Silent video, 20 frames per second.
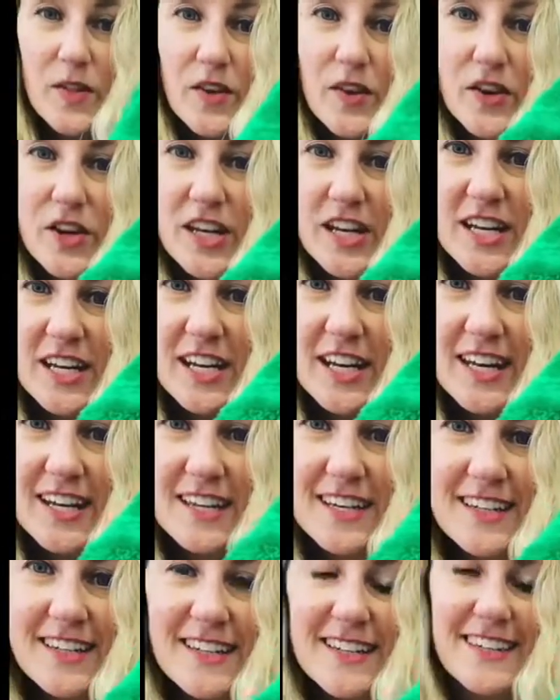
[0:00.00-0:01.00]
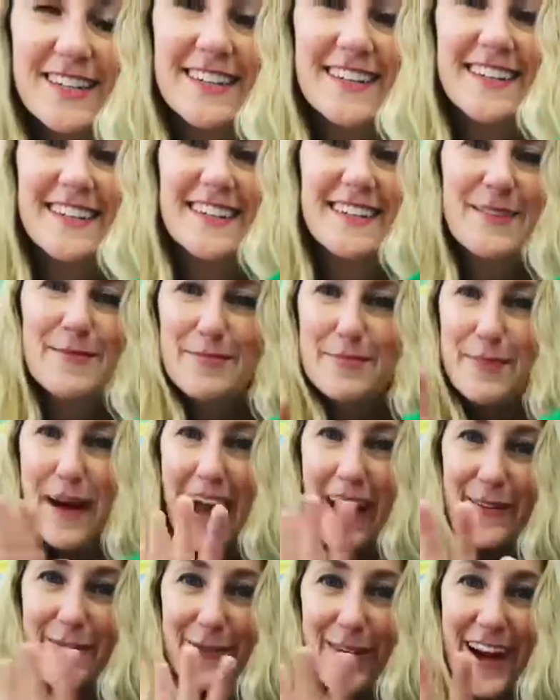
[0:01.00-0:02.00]
eating. Bye,
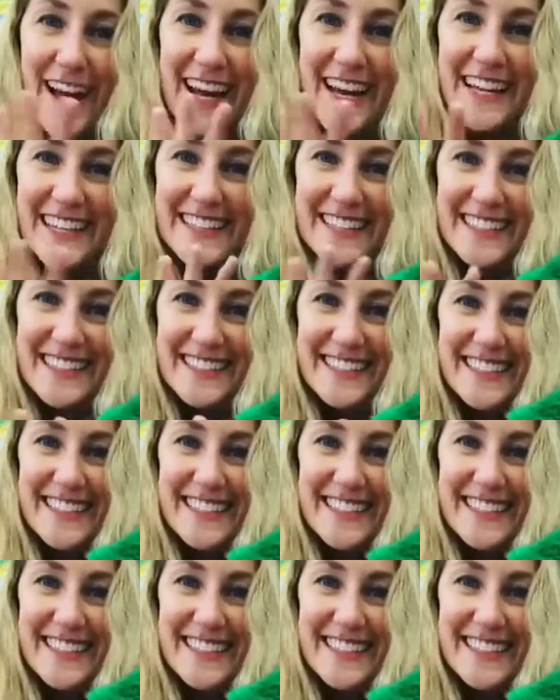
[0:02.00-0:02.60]
friends.